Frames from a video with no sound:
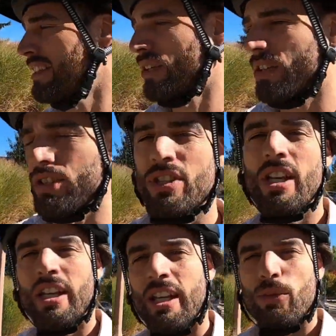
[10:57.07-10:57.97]
There's
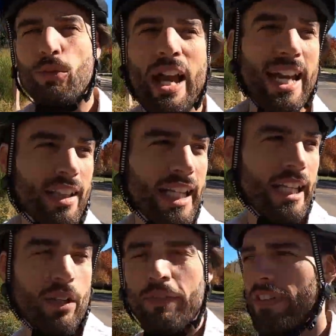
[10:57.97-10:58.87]
rattling.
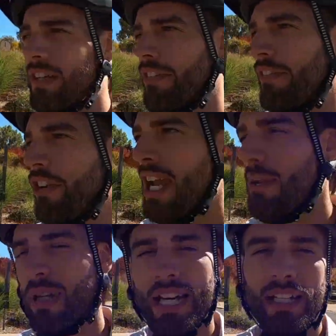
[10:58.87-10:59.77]
You can feel the
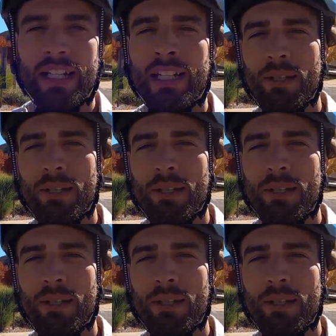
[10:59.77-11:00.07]
frame kind of